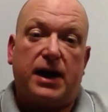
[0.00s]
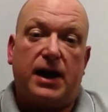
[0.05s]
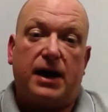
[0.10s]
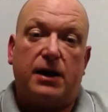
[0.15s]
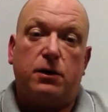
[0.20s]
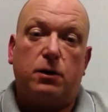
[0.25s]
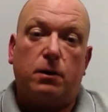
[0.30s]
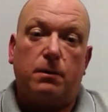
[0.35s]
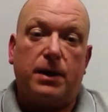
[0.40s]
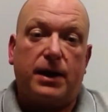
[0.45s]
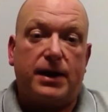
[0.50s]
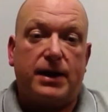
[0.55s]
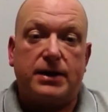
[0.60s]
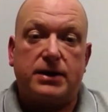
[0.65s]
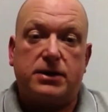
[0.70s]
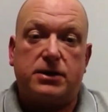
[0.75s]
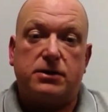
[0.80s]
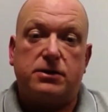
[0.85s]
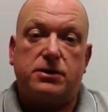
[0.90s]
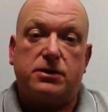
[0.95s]
I hope that
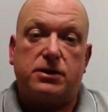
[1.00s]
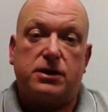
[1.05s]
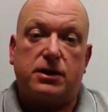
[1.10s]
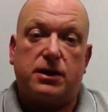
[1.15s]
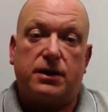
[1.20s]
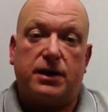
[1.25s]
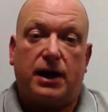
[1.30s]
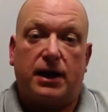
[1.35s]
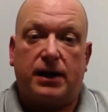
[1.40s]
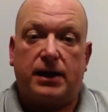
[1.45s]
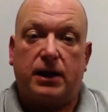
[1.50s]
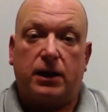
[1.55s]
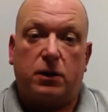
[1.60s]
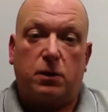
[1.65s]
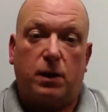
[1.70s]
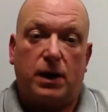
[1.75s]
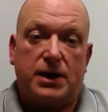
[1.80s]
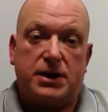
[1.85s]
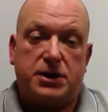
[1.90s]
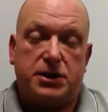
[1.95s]
answers uh, that little
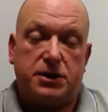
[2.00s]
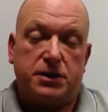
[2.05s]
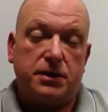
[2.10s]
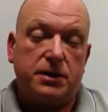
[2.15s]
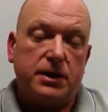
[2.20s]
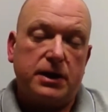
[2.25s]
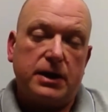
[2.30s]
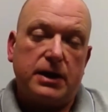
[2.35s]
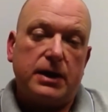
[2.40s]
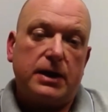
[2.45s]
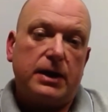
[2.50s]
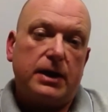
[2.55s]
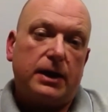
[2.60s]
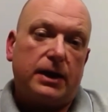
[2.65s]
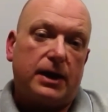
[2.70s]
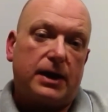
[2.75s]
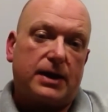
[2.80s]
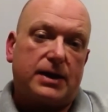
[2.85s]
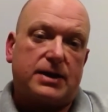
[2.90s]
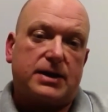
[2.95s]
question.
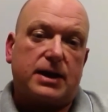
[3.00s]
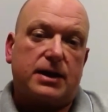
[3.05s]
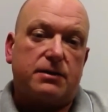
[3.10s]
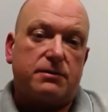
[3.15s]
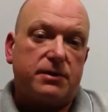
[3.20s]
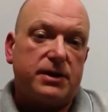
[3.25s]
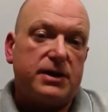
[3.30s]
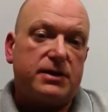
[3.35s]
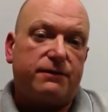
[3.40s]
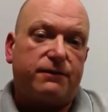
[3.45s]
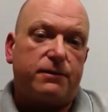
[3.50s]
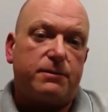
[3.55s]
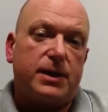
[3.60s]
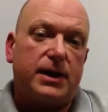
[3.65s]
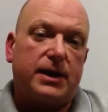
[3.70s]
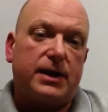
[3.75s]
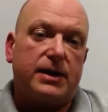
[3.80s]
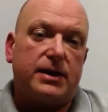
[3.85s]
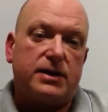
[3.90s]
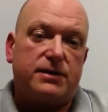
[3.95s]
Like I said, the reason for
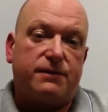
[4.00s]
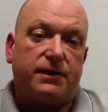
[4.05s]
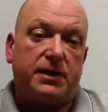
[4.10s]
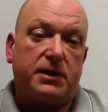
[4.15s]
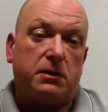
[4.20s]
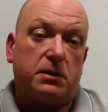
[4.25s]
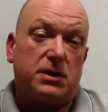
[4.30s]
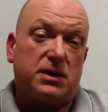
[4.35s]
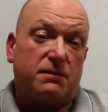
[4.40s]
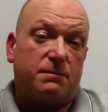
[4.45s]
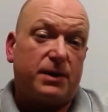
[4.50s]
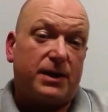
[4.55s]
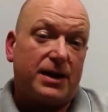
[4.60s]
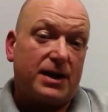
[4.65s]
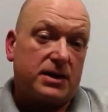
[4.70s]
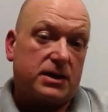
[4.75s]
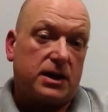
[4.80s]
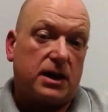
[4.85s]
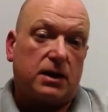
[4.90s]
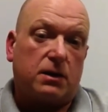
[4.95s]
making this video is I've been
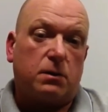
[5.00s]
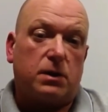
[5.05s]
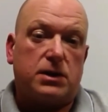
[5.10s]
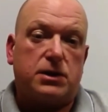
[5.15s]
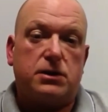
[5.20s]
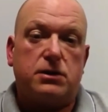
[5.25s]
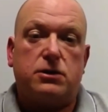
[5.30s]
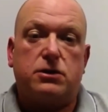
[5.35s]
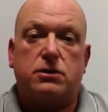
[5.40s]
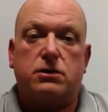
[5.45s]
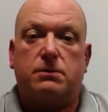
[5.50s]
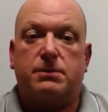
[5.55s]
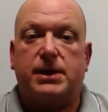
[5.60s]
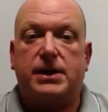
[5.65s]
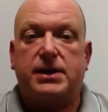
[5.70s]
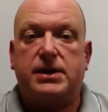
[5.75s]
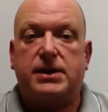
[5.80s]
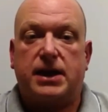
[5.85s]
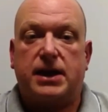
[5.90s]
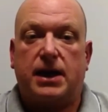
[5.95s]
asked that question so many
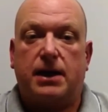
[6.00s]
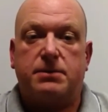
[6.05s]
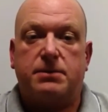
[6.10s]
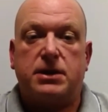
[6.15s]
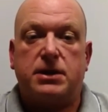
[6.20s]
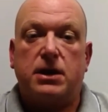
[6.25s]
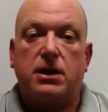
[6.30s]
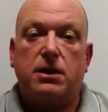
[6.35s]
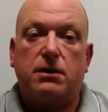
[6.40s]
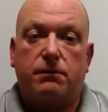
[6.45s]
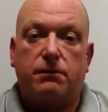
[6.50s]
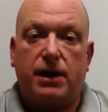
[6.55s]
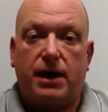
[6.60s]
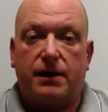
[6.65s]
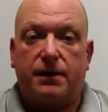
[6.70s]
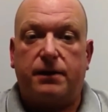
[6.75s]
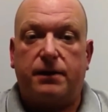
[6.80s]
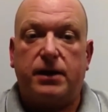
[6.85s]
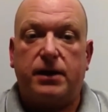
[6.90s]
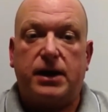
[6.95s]
times, rather
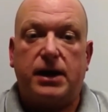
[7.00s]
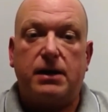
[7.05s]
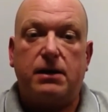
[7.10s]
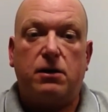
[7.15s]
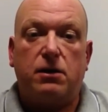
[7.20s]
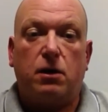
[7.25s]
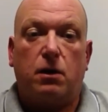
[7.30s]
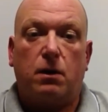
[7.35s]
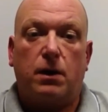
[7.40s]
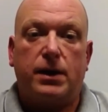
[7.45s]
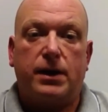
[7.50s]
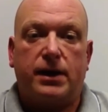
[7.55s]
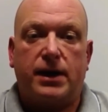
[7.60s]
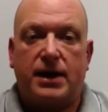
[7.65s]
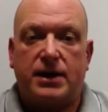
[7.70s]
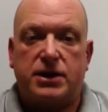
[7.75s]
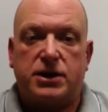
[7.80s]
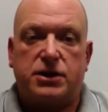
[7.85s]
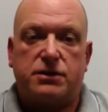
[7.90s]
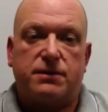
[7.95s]
than keep going and
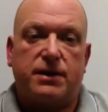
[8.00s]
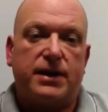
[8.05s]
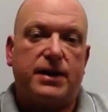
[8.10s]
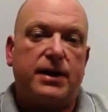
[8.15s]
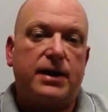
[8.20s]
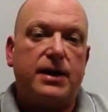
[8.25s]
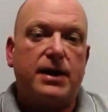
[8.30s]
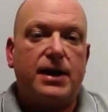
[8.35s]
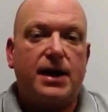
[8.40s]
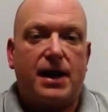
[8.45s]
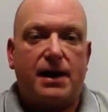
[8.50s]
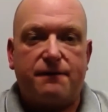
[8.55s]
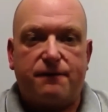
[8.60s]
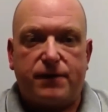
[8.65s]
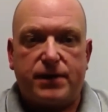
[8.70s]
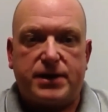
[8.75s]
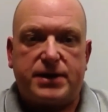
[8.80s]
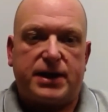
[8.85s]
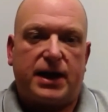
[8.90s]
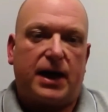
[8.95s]
answering every
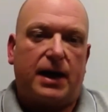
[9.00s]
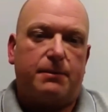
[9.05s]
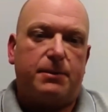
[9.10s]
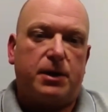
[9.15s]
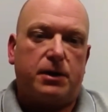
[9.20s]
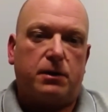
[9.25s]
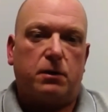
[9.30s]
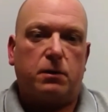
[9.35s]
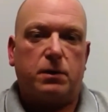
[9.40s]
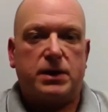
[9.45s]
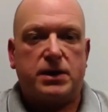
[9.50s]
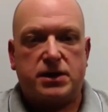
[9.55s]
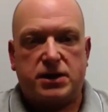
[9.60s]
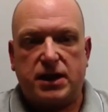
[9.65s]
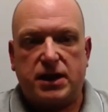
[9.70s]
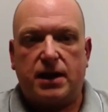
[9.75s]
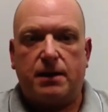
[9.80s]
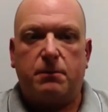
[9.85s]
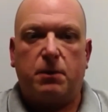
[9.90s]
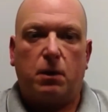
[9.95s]
time, you know, the
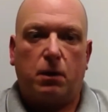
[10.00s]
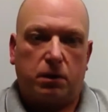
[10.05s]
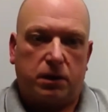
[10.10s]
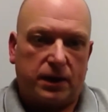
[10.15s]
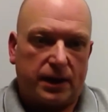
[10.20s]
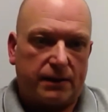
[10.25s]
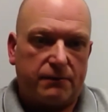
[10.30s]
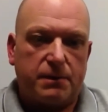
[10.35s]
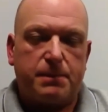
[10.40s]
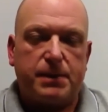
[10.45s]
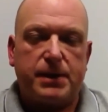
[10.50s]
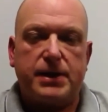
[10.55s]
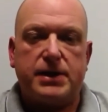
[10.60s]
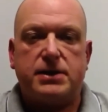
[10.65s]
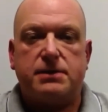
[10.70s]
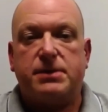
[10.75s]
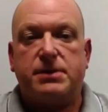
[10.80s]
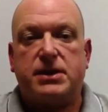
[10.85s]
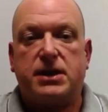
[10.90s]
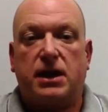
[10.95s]
same old thing, repeating
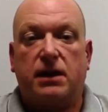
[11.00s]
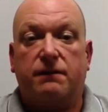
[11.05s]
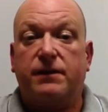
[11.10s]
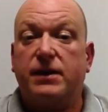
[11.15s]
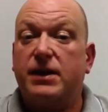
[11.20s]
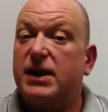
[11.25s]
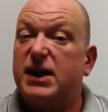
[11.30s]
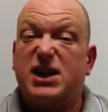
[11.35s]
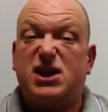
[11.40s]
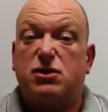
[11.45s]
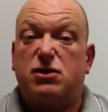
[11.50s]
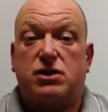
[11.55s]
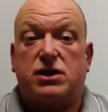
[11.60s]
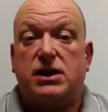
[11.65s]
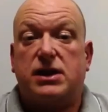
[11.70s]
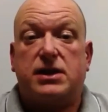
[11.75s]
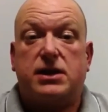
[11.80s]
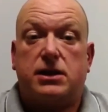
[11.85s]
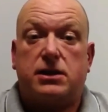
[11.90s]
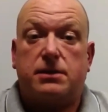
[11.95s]
myself, it's just
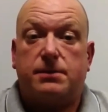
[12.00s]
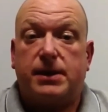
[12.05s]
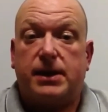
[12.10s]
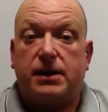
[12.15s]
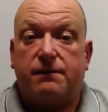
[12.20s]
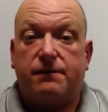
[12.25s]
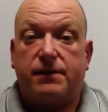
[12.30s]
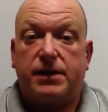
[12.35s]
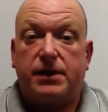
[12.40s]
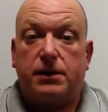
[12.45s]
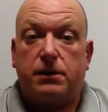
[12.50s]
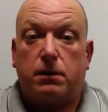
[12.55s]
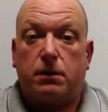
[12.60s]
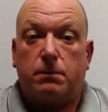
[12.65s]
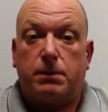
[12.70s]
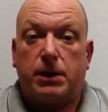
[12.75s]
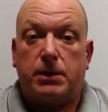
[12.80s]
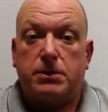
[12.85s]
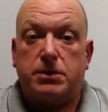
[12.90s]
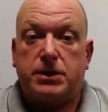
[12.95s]
easy to make a video
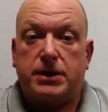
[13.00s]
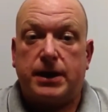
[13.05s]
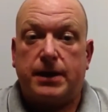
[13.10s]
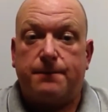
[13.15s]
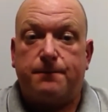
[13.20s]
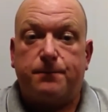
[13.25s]
about it.